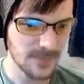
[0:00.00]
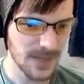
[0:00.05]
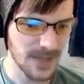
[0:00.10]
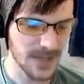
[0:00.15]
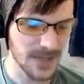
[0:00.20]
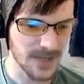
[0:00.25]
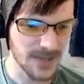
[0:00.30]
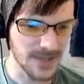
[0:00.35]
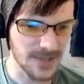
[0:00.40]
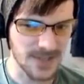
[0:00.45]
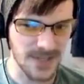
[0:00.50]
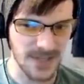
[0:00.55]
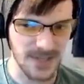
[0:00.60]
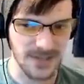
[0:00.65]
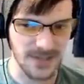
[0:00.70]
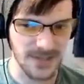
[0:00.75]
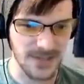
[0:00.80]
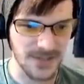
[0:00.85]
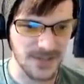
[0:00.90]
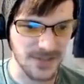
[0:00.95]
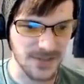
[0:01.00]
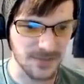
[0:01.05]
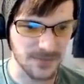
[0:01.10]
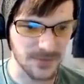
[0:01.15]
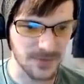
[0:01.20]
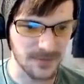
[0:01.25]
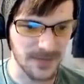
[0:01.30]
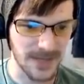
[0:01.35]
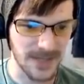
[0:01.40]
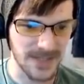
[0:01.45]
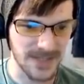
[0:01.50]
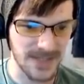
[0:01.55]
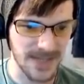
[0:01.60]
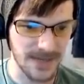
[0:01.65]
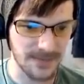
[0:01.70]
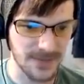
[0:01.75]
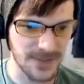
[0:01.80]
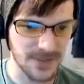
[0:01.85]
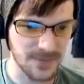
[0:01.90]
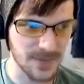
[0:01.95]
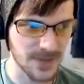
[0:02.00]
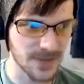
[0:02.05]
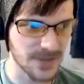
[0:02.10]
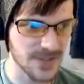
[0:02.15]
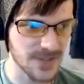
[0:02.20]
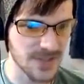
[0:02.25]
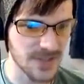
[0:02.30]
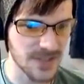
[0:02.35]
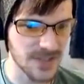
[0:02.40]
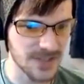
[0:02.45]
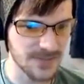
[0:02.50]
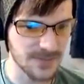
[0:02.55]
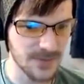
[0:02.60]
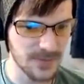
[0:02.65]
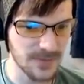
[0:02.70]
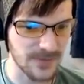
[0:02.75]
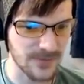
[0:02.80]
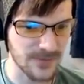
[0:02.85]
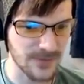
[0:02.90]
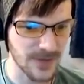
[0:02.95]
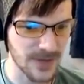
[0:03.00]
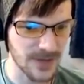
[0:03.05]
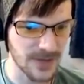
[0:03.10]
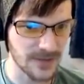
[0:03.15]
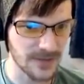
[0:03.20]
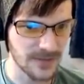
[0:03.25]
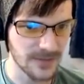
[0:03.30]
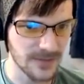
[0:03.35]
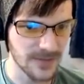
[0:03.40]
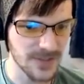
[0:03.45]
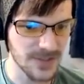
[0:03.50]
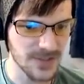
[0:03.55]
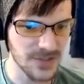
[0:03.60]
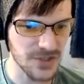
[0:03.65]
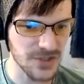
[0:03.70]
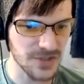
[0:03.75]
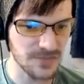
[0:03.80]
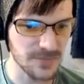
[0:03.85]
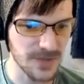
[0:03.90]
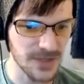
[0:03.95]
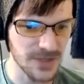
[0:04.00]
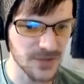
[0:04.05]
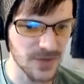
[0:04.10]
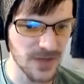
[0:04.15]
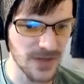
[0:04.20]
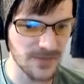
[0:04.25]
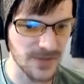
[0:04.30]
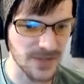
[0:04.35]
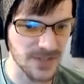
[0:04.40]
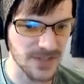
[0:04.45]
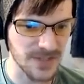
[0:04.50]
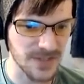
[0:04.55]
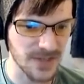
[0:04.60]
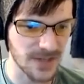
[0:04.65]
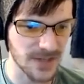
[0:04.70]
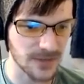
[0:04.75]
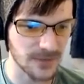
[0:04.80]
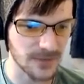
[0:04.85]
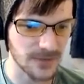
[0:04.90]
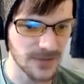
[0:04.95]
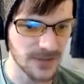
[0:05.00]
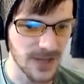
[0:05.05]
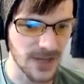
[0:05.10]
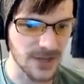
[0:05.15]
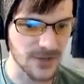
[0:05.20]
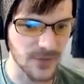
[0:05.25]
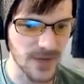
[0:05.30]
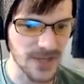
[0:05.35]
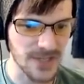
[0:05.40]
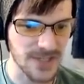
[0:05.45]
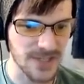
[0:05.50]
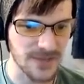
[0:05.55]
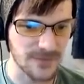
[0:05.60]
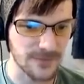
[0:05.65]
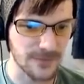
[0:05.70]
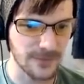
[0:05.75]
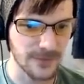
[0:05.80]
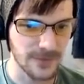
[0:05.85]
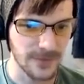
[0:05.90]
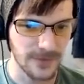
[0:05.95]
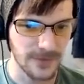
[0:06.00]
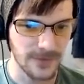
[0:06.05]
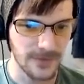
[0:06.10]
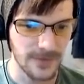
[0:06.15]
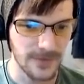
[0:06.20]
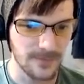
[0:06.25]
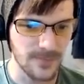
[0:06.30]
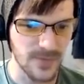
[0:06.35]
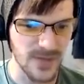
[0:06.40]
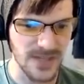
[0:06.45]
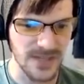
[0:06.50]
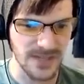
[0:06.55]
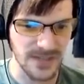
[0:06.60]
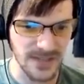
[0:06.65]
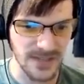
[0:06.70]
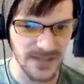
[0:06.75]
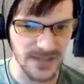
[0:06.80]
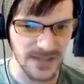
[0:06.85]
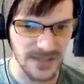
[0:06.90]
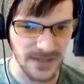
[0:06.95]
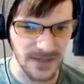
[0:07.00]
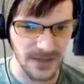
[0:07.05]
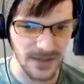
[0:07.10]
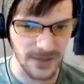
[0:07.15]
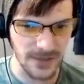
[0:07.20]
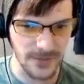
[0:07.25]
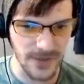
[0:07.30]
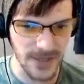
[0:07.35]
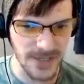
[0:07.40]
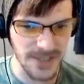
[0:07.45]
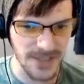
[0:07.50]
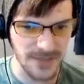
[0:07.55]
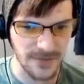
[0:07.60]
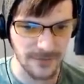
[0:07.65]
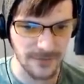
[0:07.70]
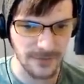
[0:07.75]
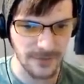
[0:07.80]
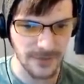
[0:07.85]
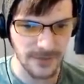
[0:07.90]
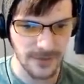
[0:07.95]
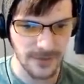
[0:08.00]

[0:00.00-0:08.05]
My car has taken a considerable amount of damage, but uh, it's probably fine. This is just my driving style. Aggressive. B E, aggressive.